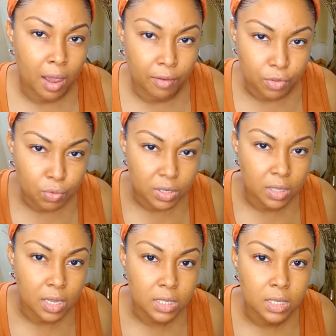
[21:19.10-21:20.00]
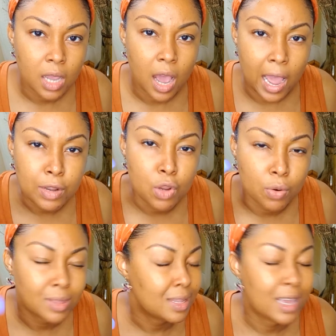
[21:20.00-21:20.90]
of using this, I
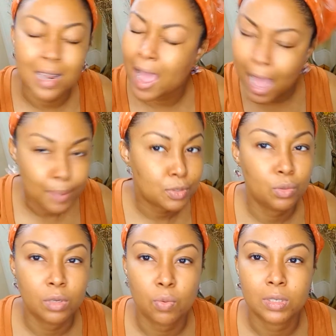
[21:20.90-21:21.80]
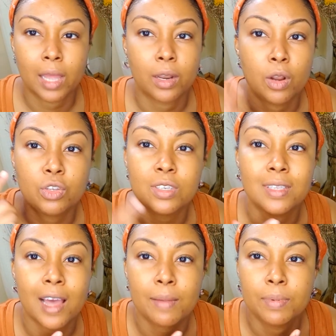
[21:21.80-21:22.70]
know it absolutely was lighter. Not just
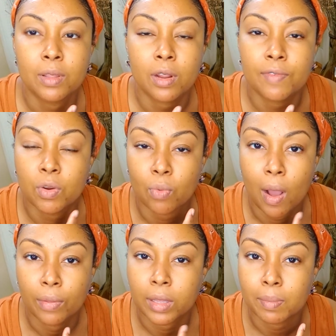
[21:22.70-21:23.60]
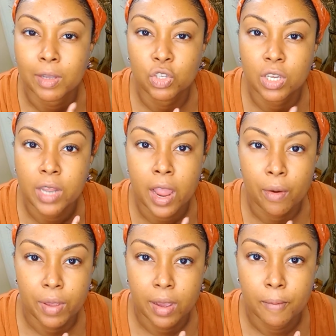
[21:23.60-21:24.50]
that, but even around like my chin
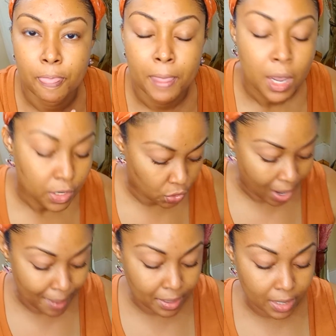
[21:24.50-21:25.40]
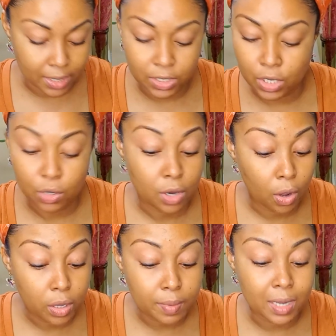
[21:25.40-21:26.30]
area. So I'm gonna continue,
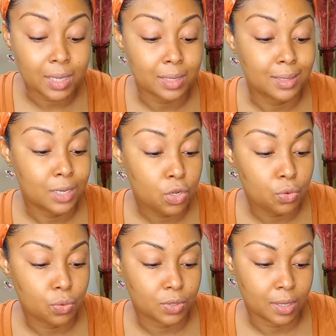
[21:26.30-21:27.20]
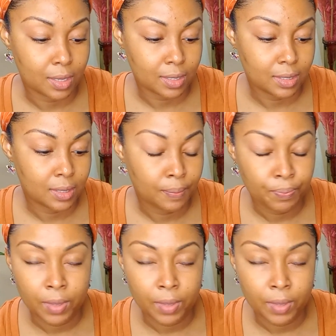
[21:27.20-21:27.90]
not only am I gonna continue using this,